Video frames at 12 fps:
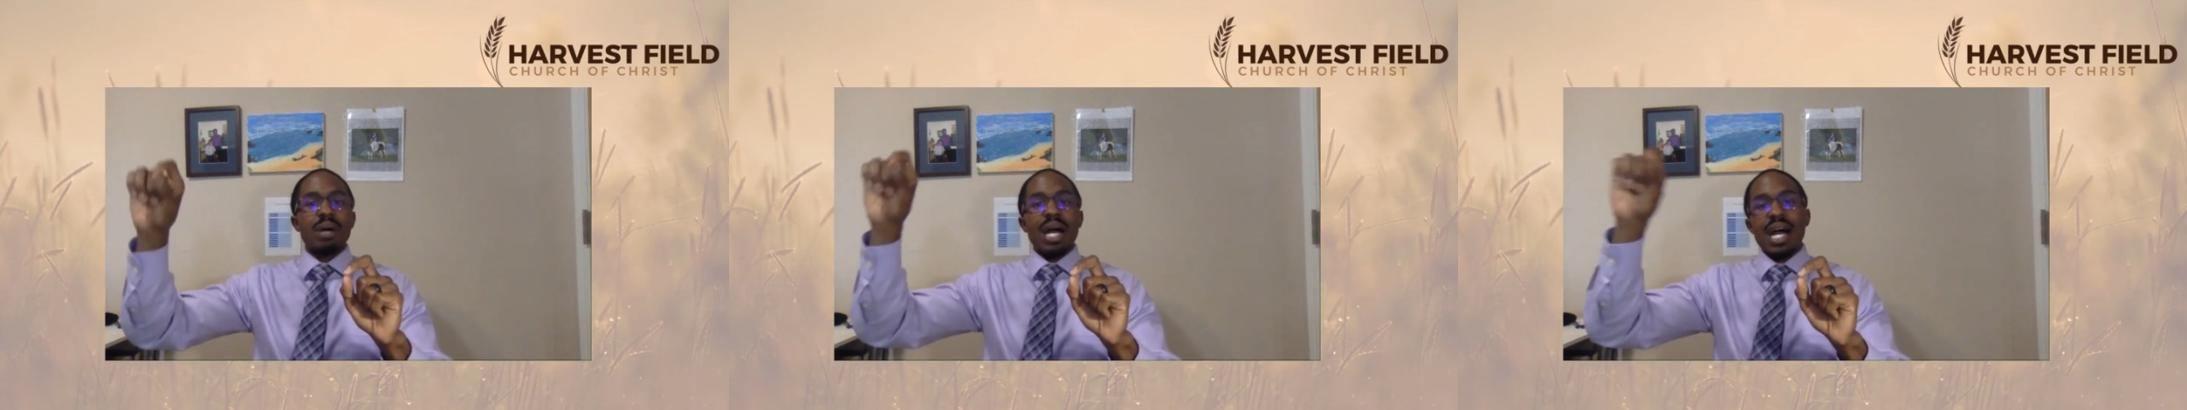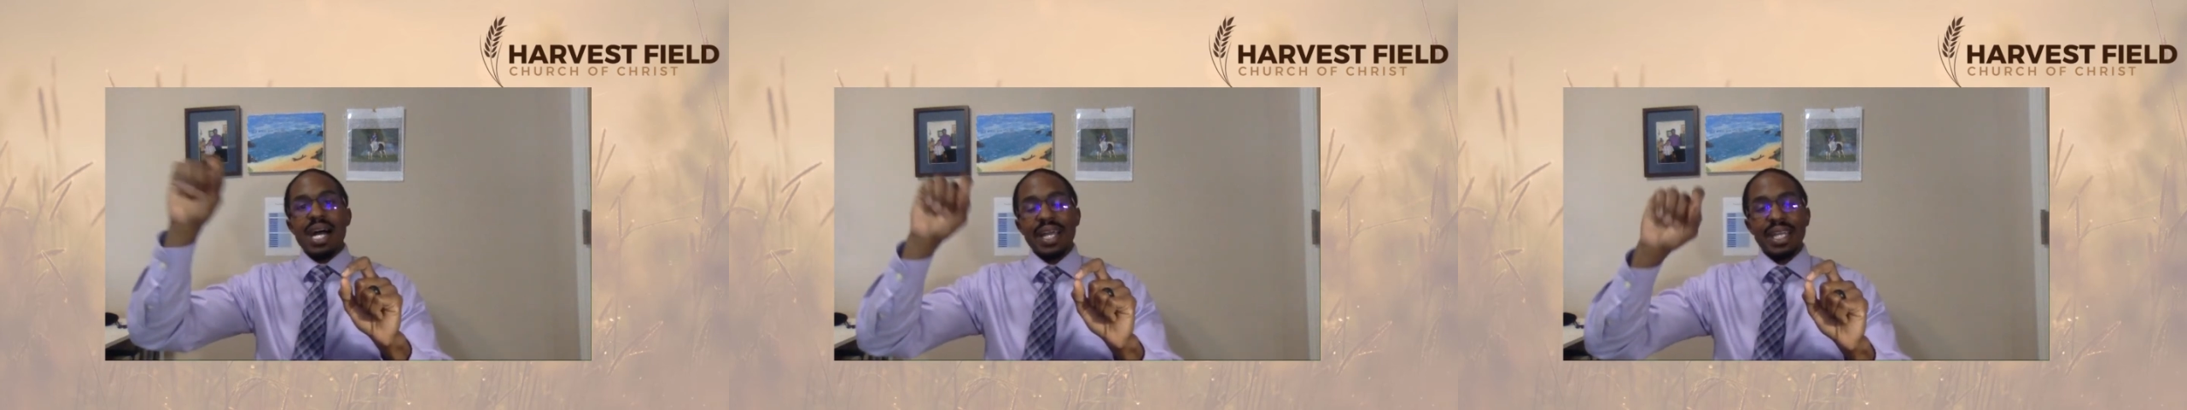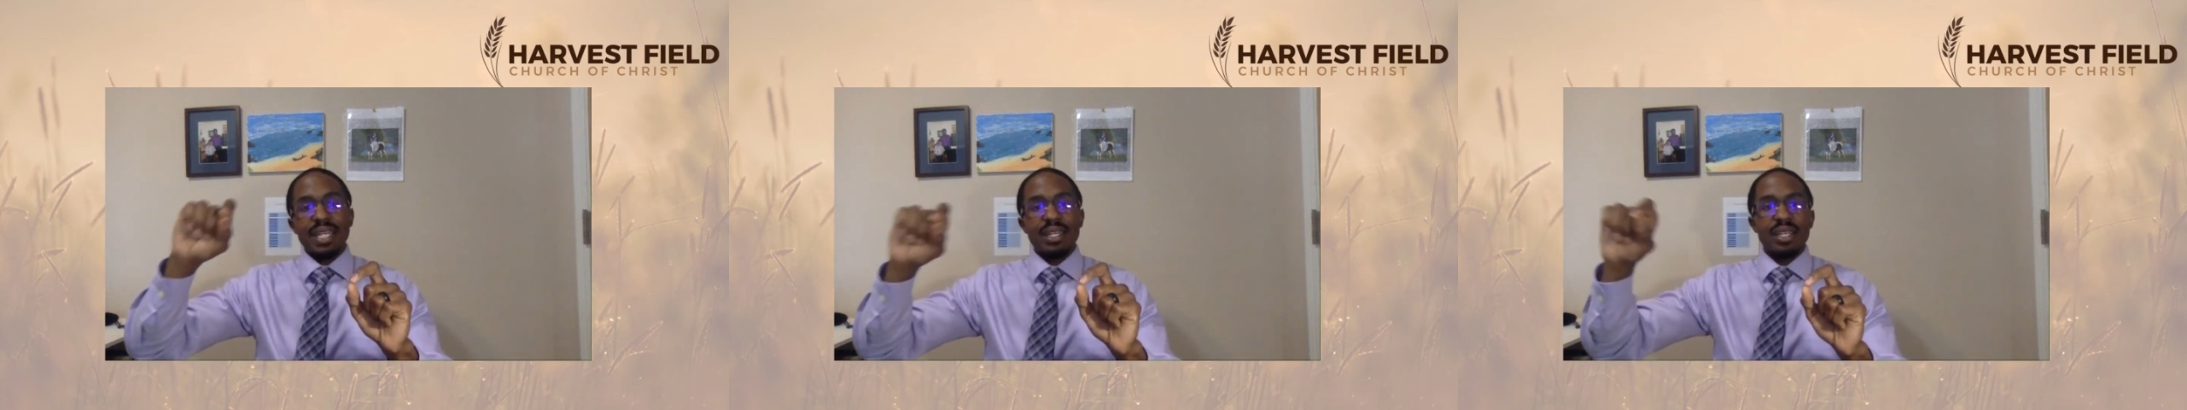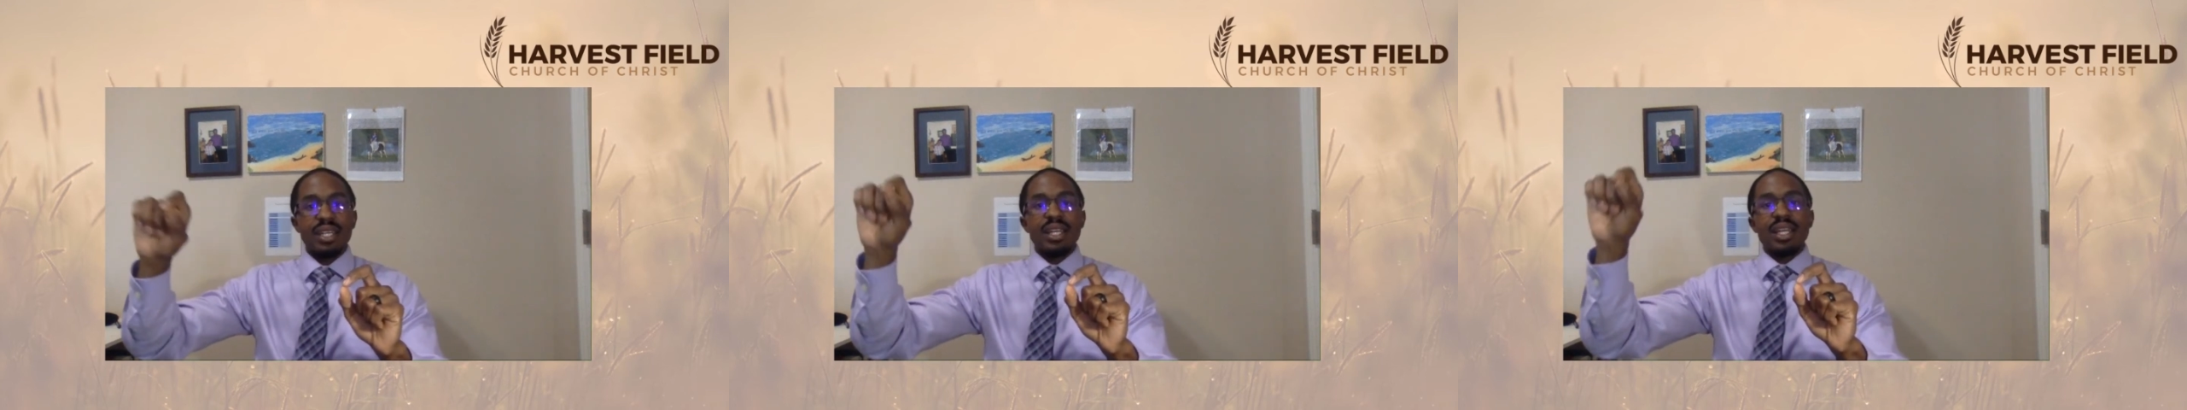by,
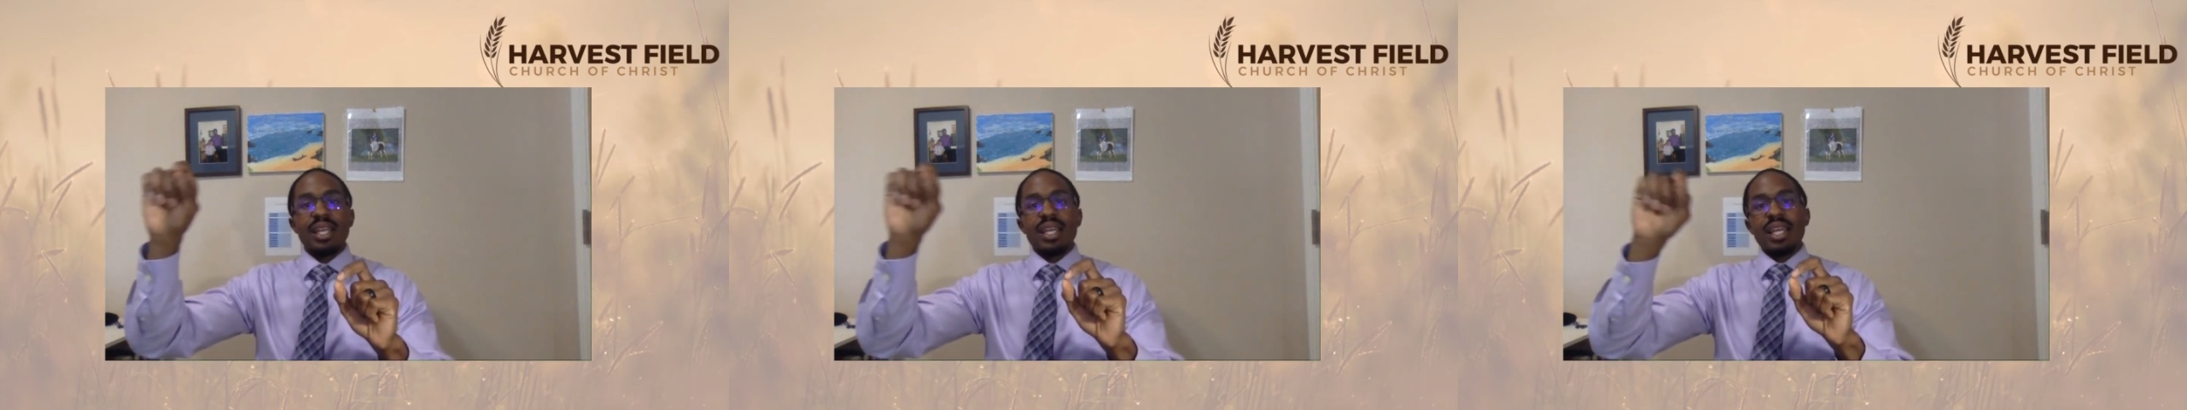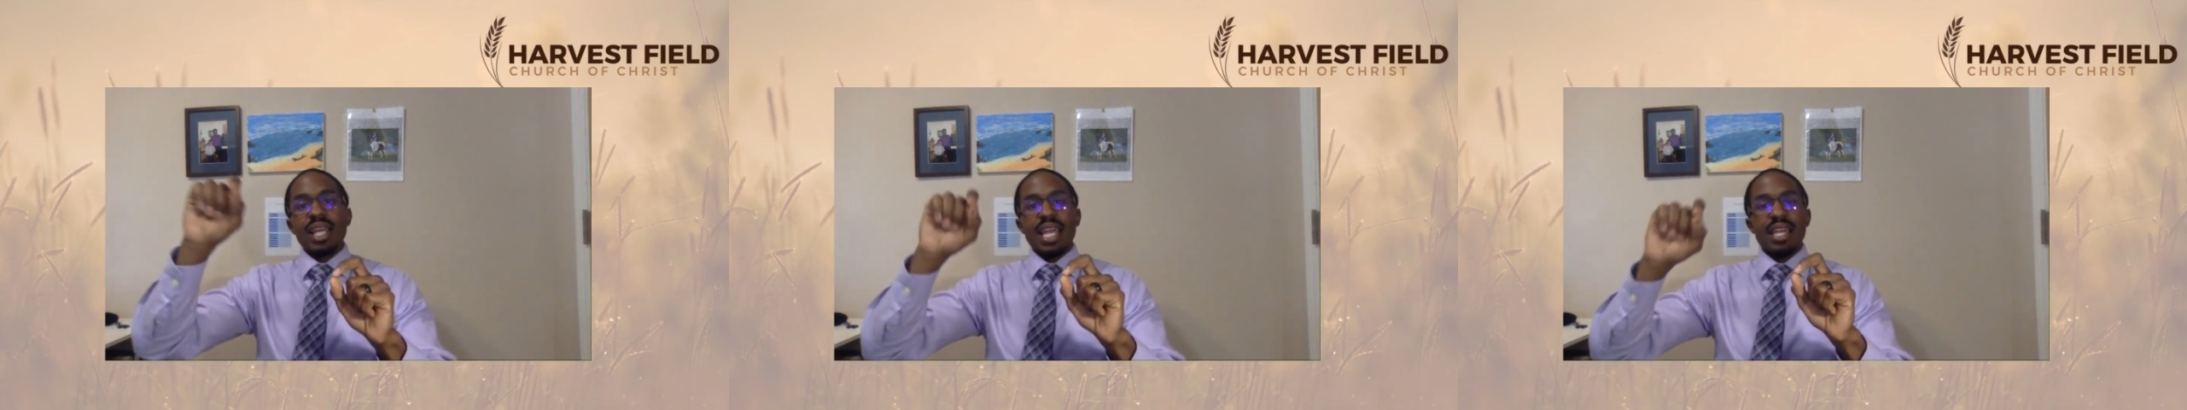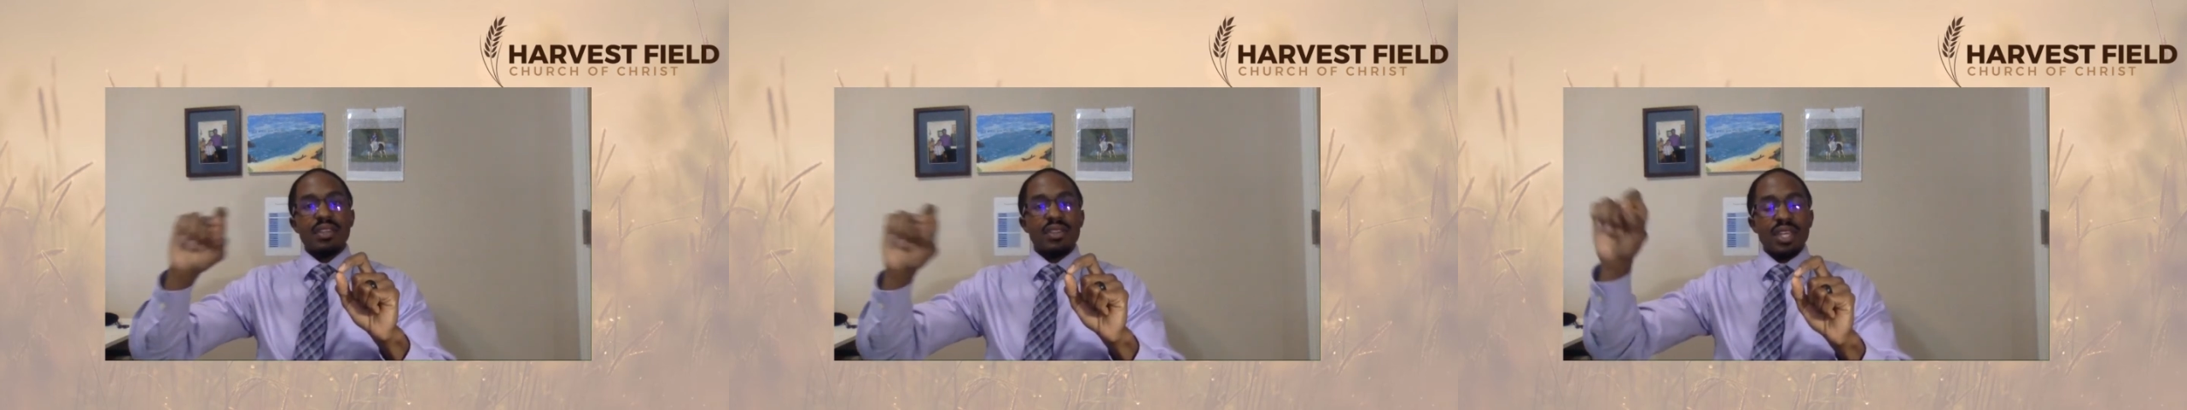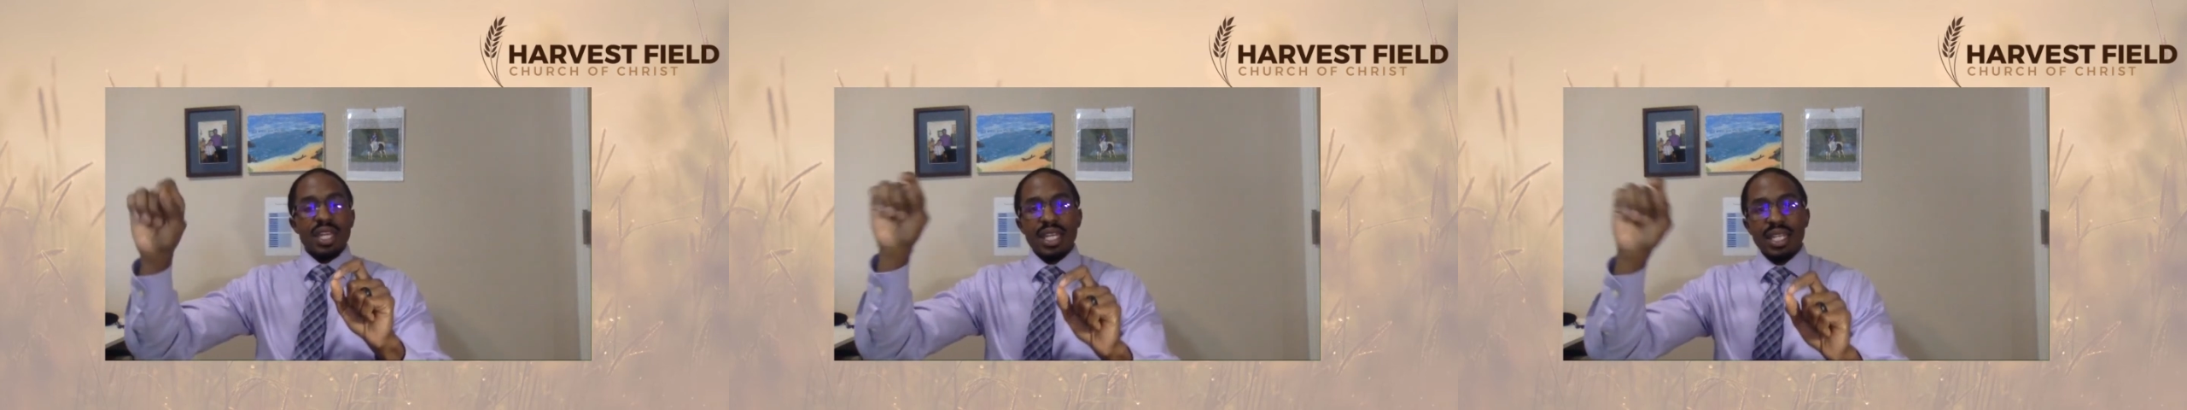and
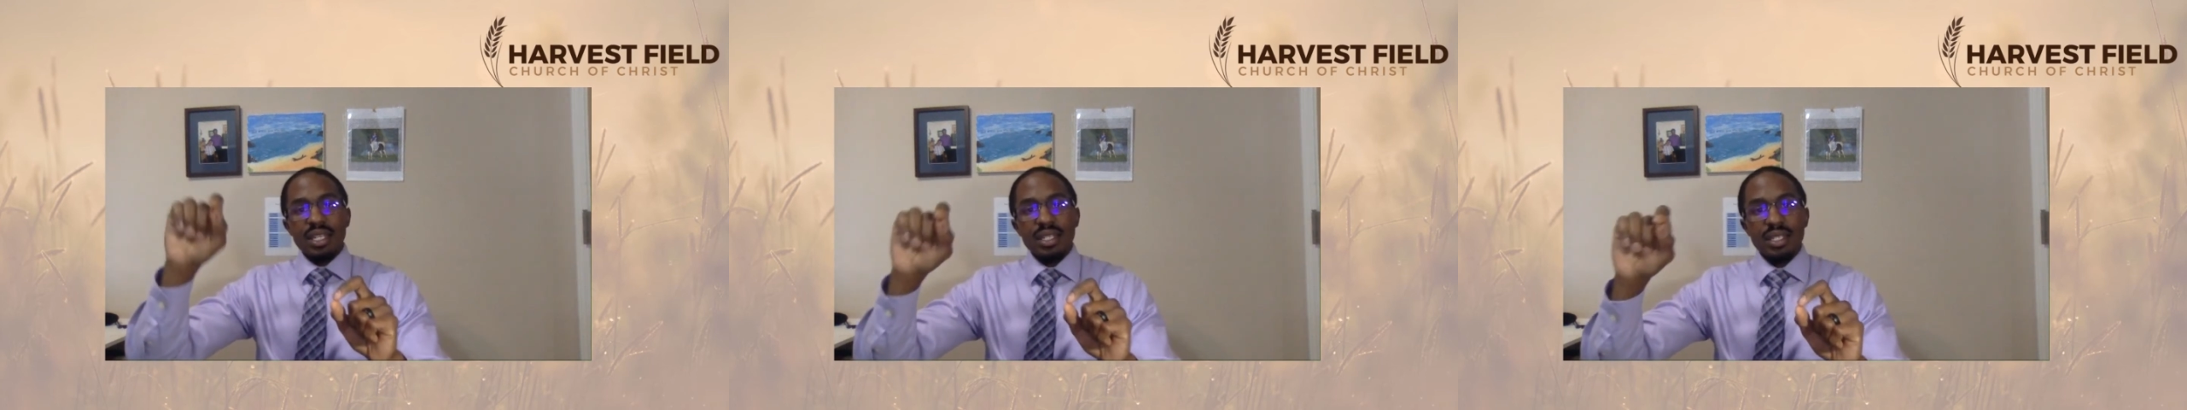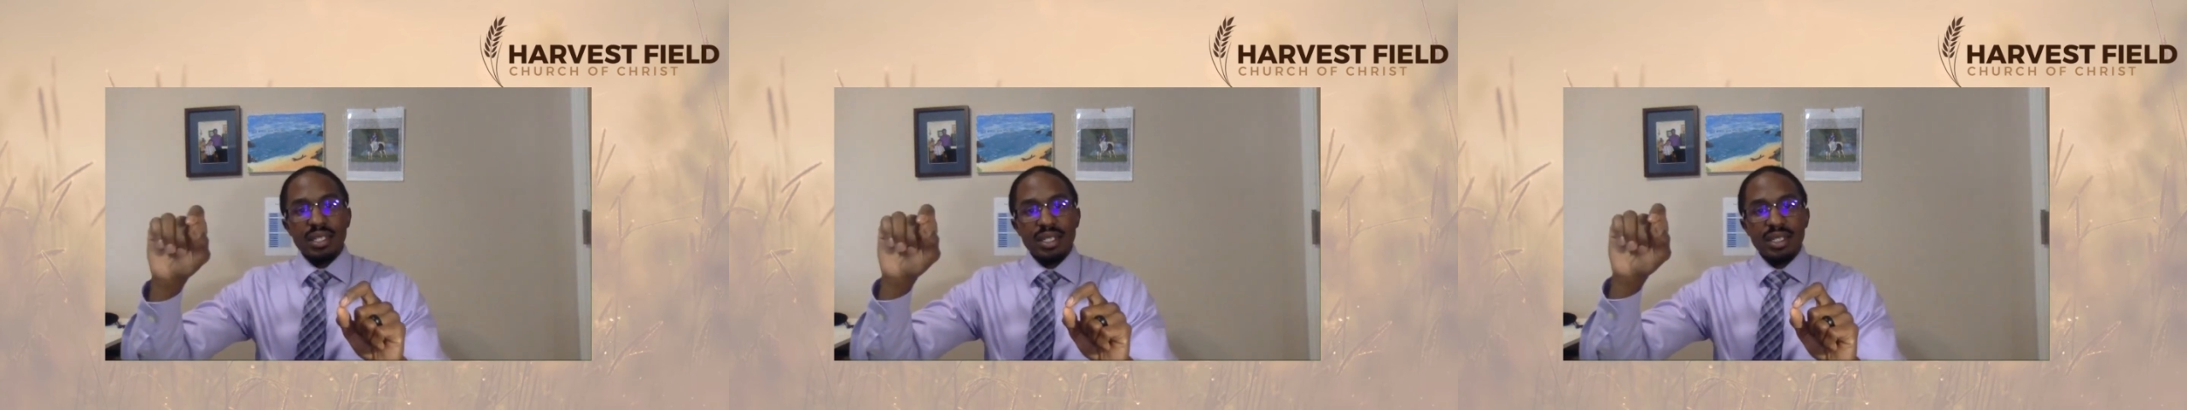then